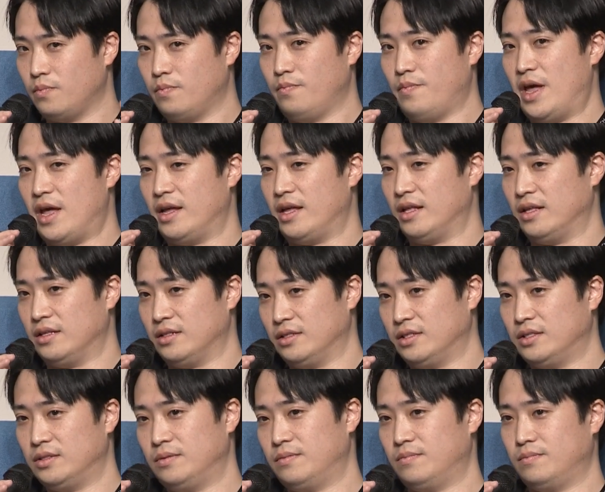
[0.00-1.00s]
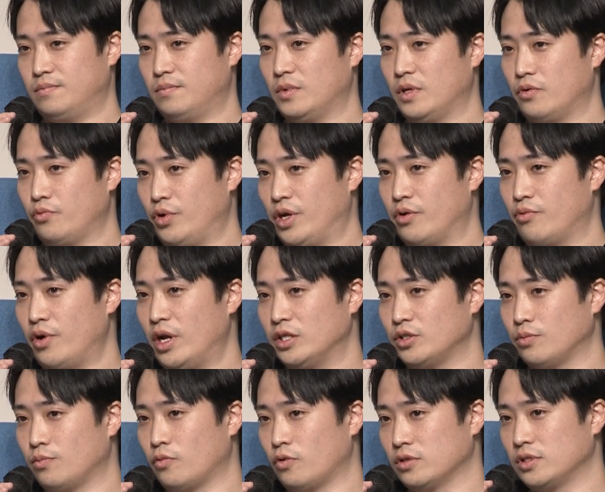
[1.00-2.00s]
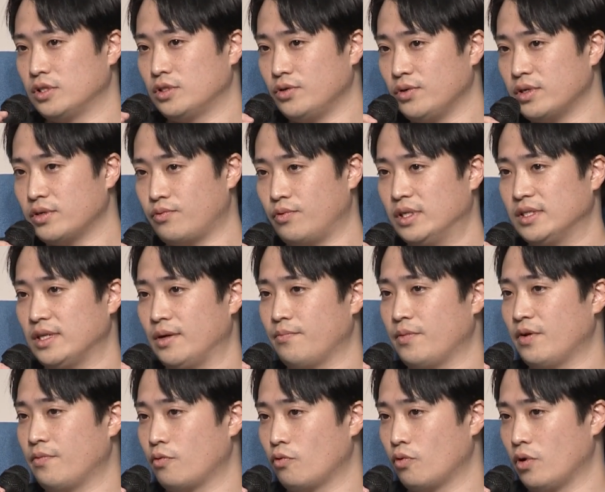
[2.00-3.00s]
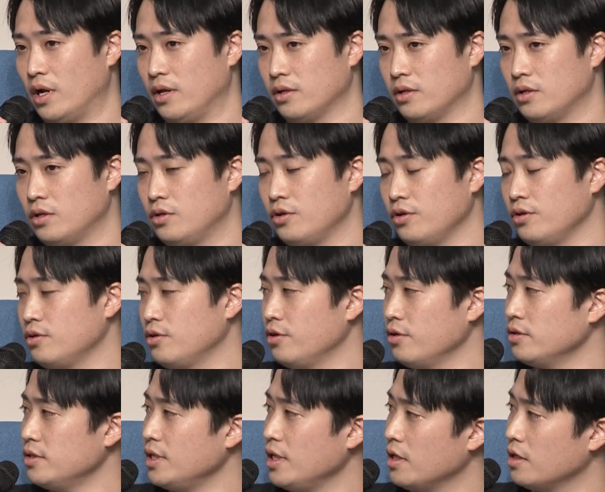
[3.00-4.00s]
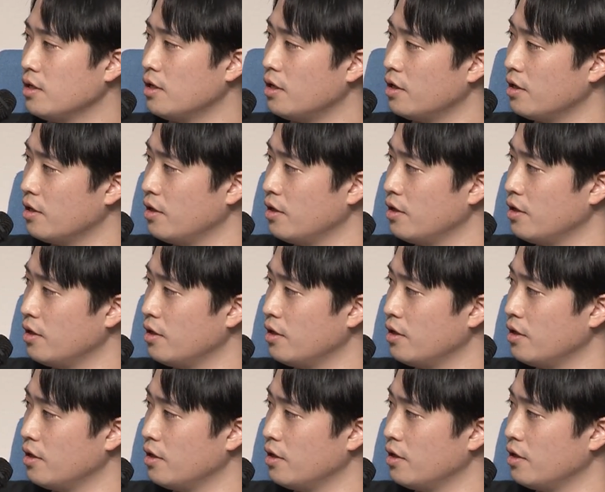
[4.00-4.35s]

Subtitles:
making regulation more strictly than before. And do you think